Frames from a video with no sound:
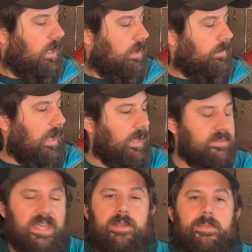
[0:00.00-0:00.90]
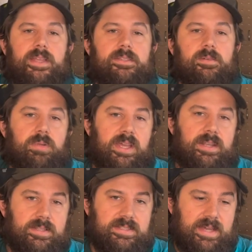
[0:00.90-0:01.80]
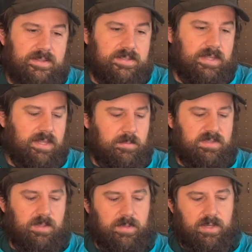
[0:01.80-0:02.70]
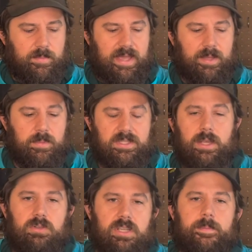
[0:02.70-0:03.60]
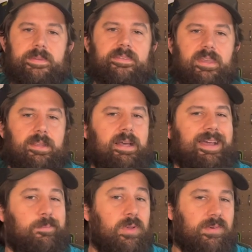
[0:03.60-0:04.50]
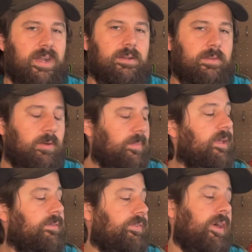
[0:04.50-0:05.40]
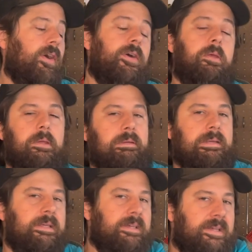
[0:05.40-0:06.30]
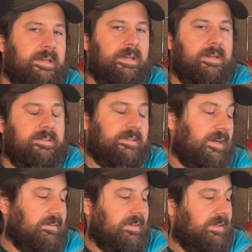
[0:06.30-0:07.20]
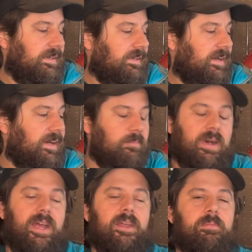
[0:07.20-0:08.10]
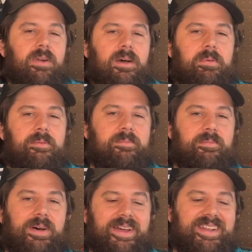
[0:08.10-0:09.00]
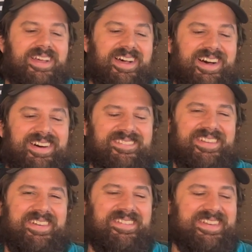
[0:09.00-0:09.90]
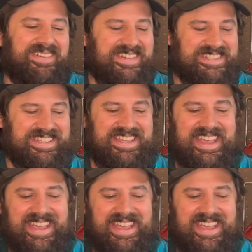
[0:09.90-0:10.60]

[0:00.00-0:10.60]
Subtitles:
my tent mates complain it sounds like I'm sleeping on a bag of potato chips, and I move around a little bit, so not really my problem, but a little bit noisy